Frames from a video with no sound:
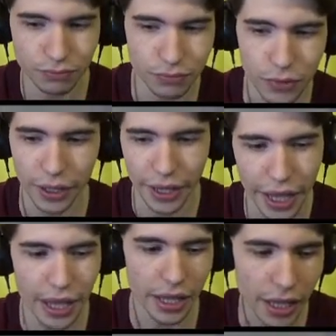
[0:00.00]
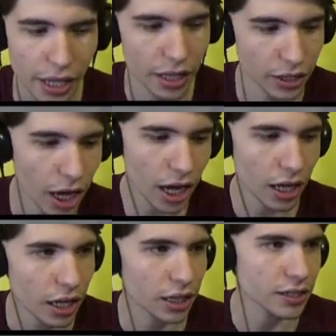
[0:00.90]
Mm. Hey, yeah,
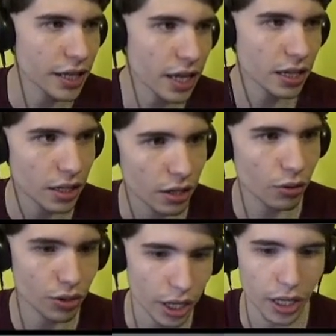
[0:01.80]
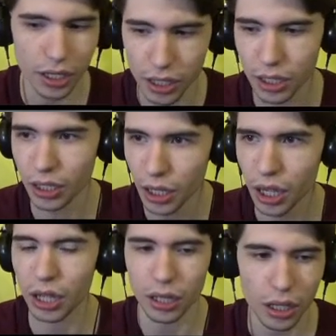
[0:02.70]
let's get it. Okay.
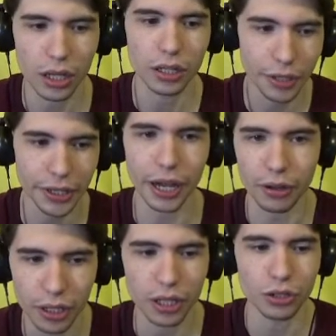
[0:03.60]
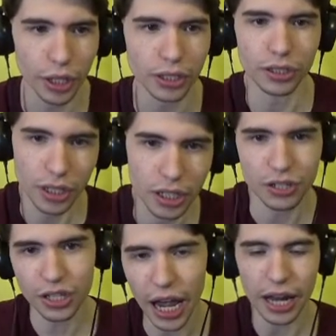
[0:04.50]
Uh, check it out. Director,
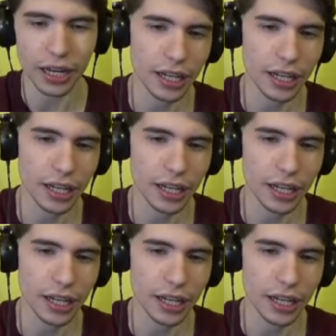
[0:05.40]
Scott,